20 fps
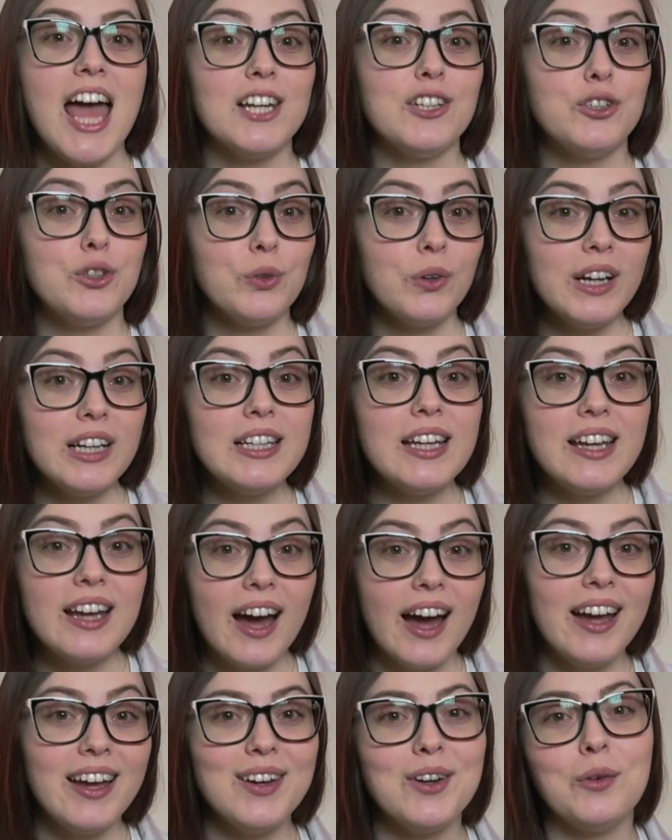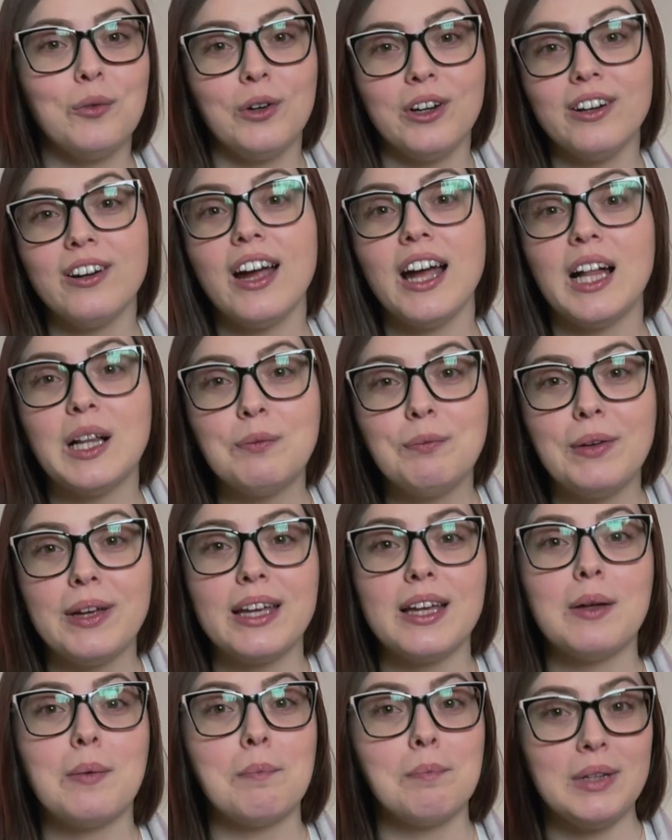At Droid AI, we're
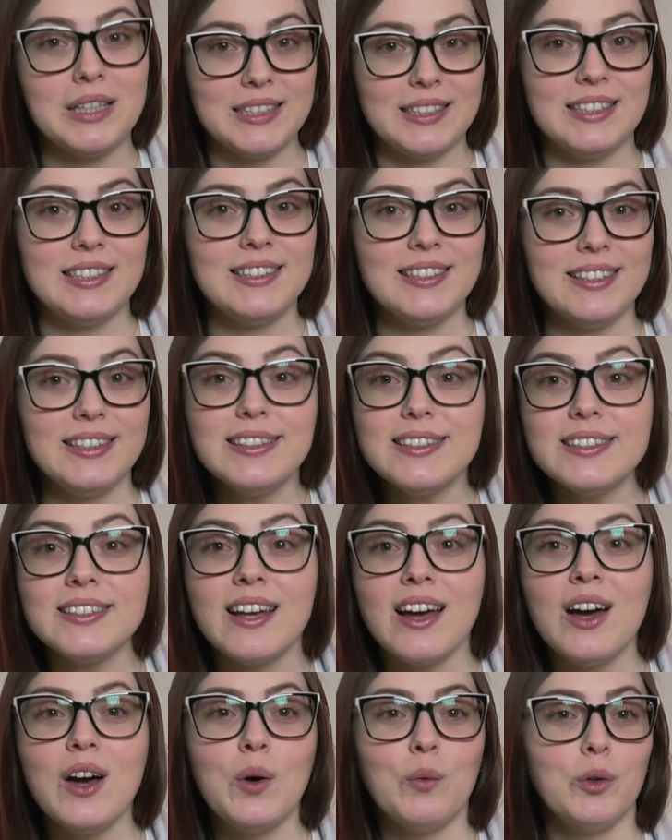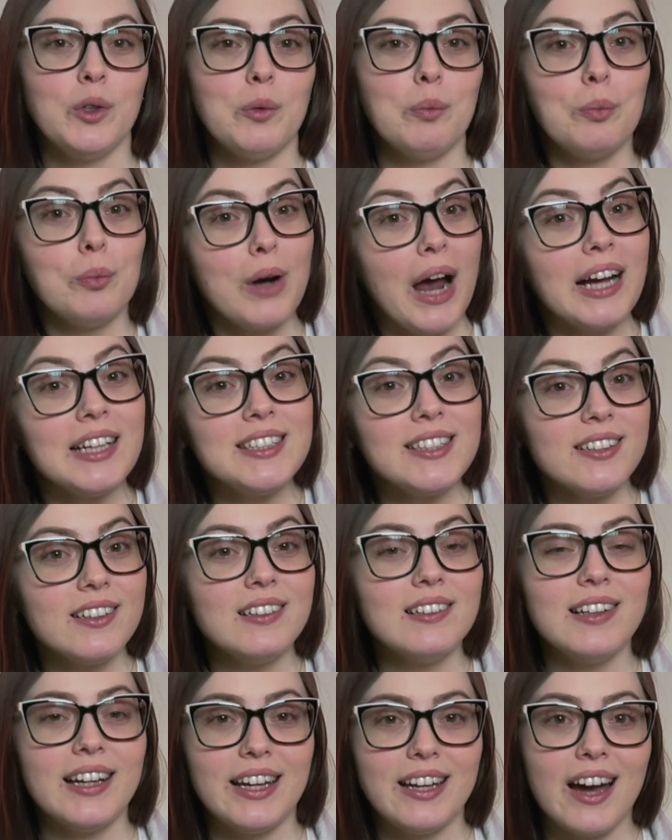helping businesses with
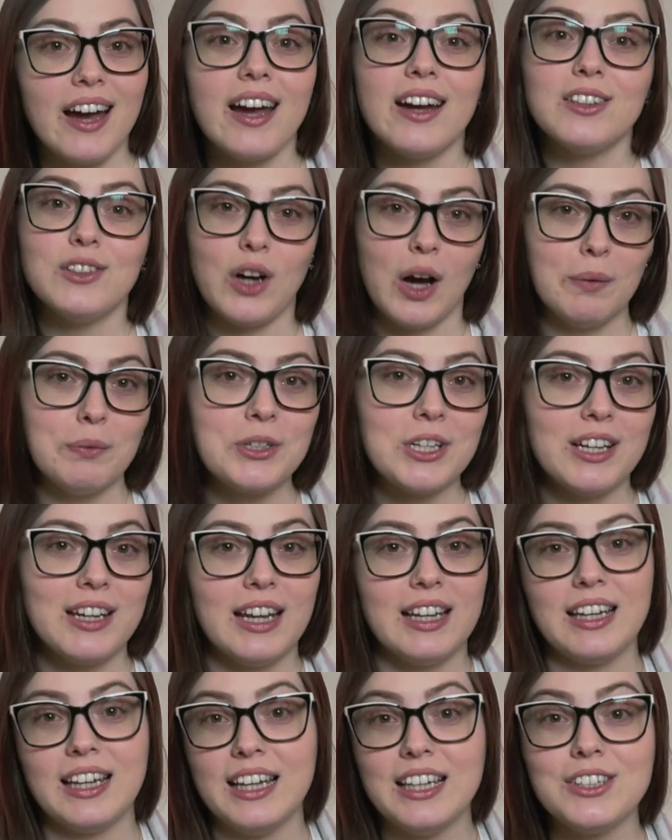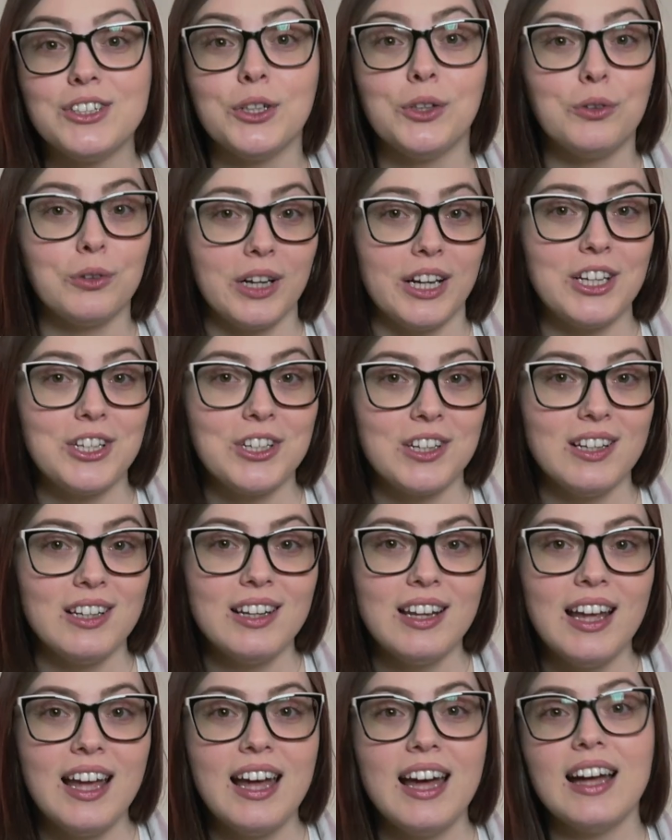practical AI adoption and
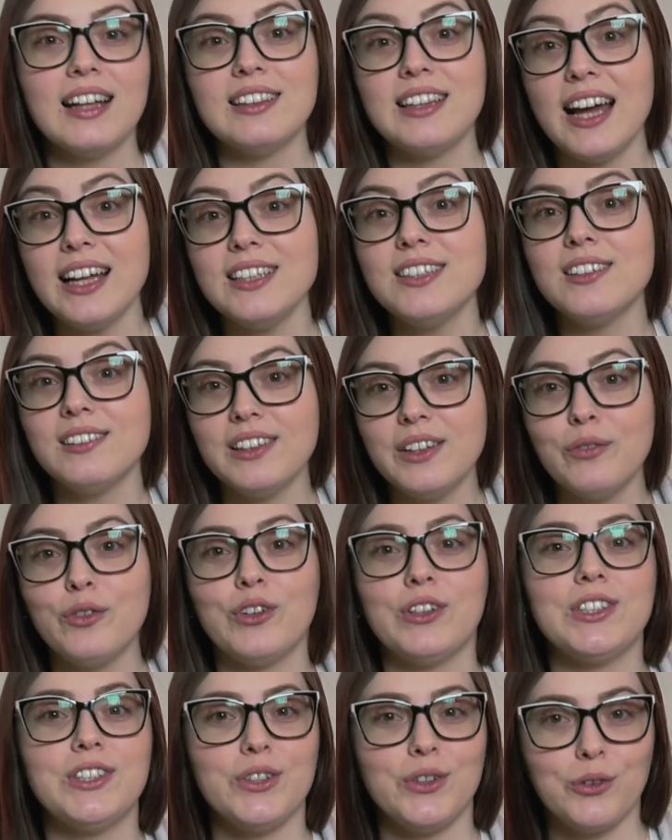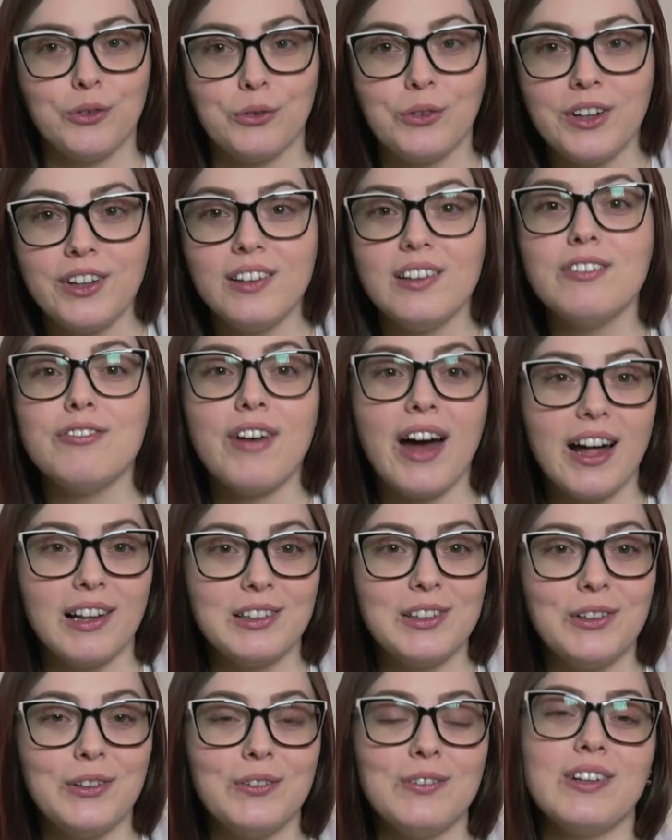integration that delivers real
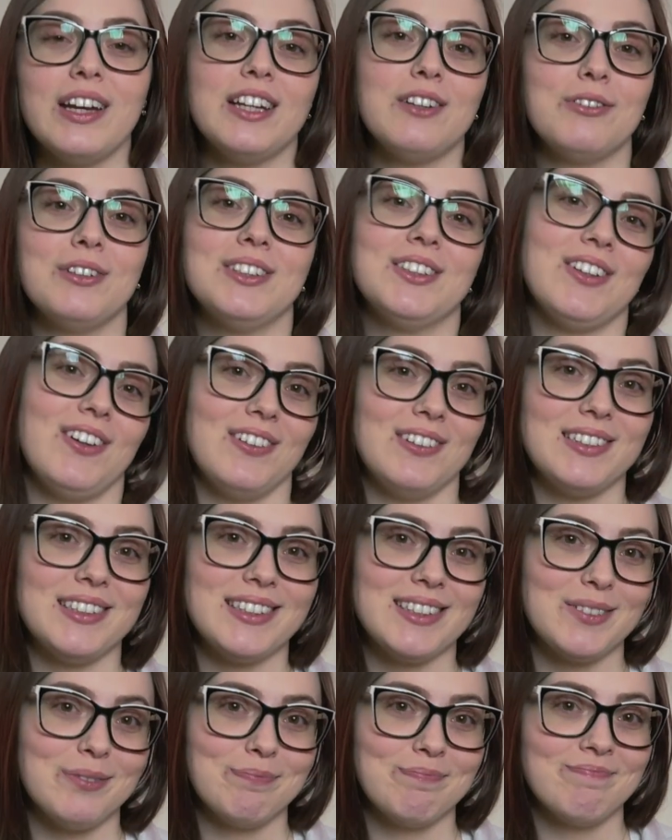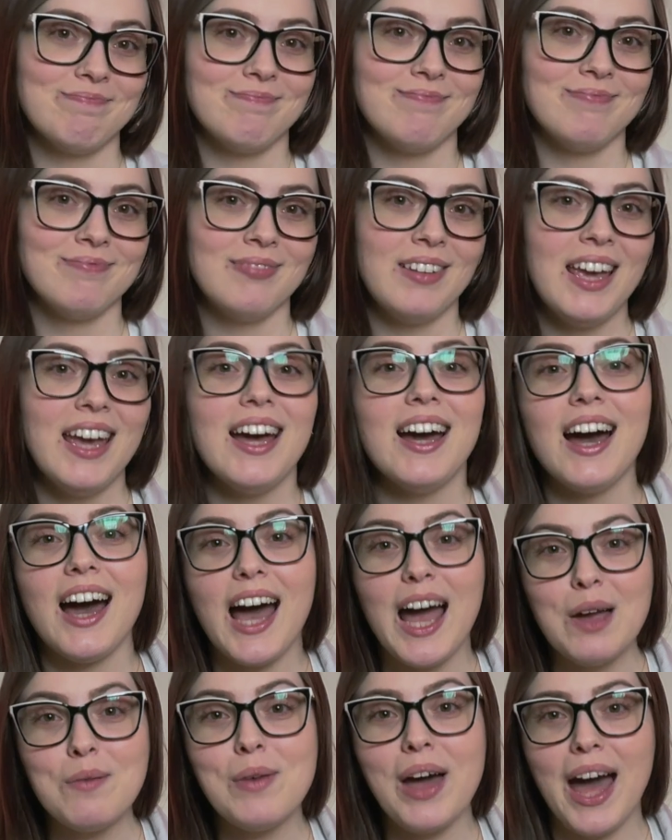value and results.
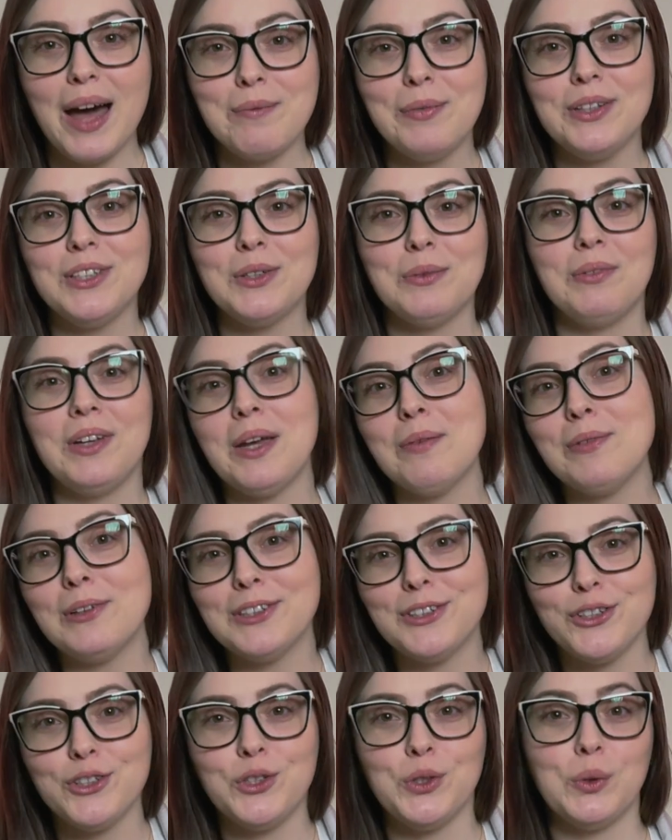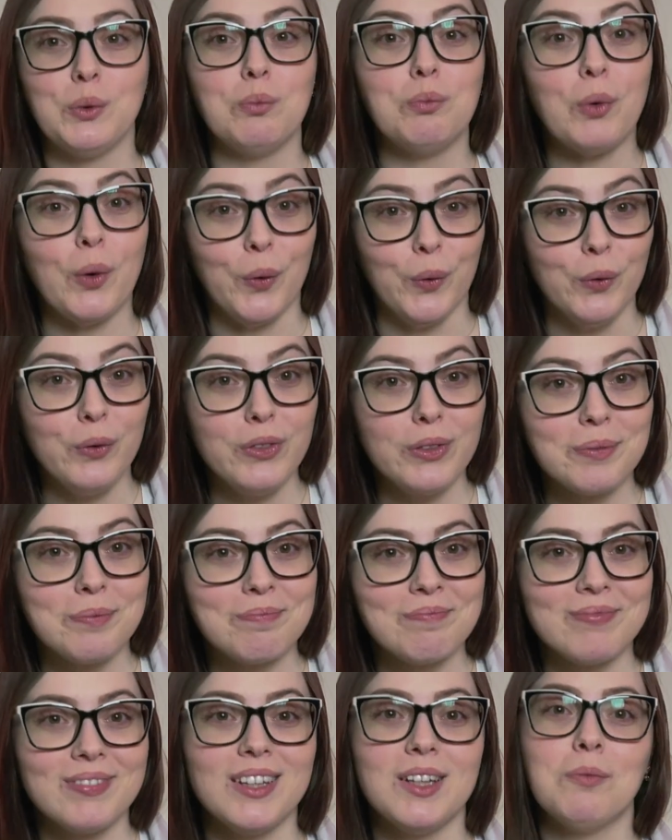I'm happy to be able to do both
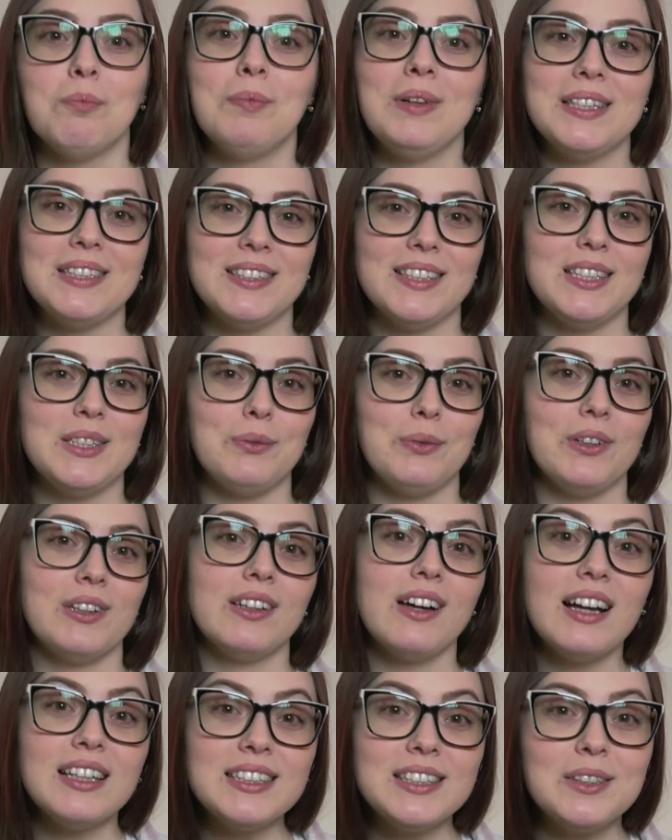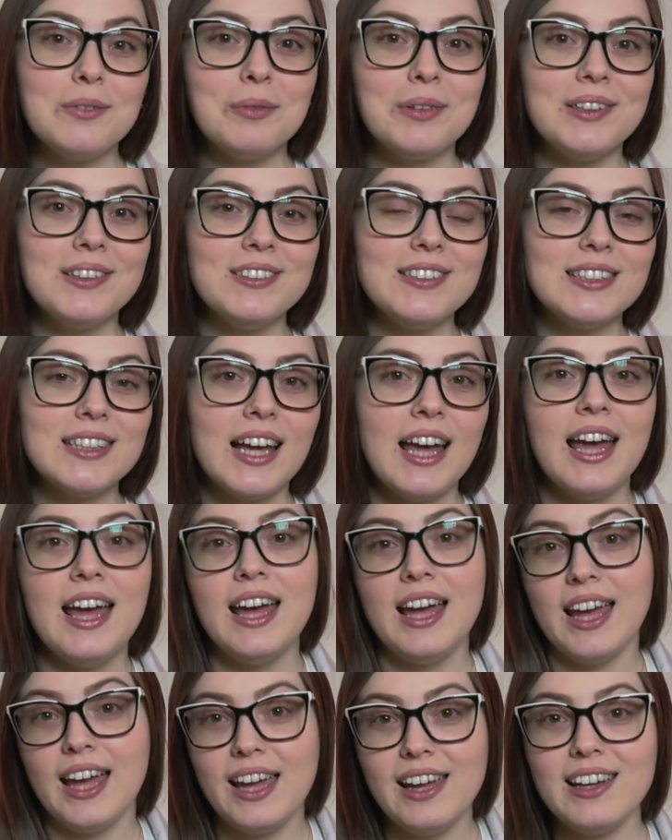business with customers
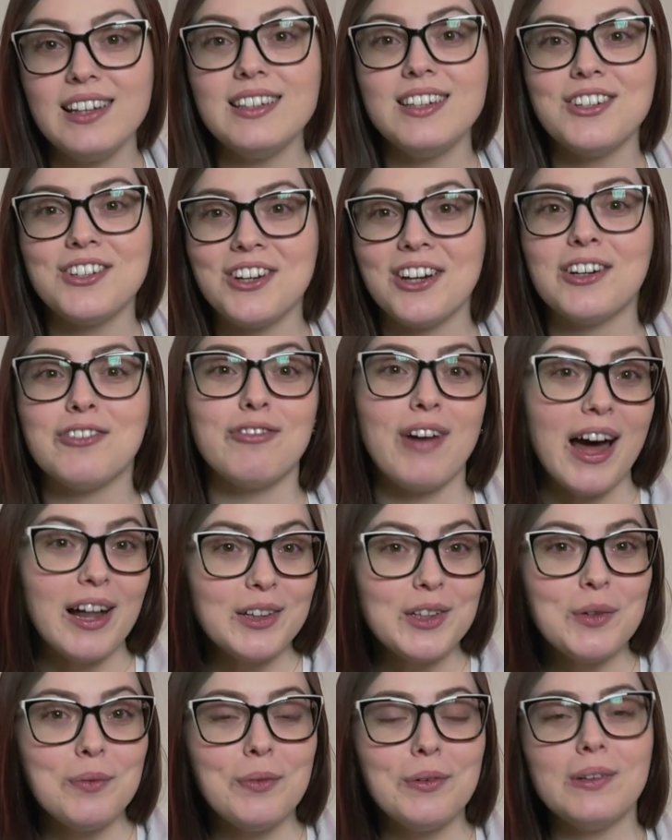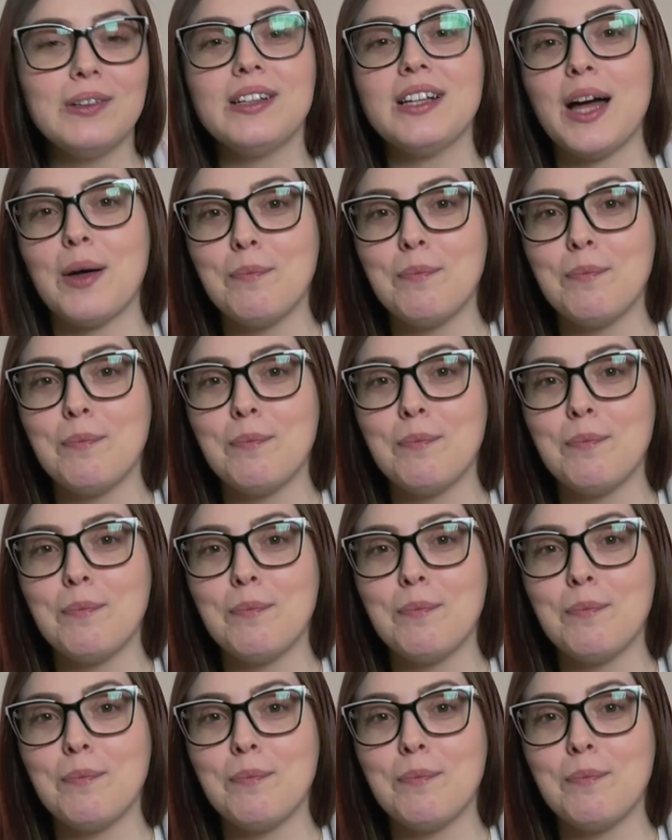and share valuable,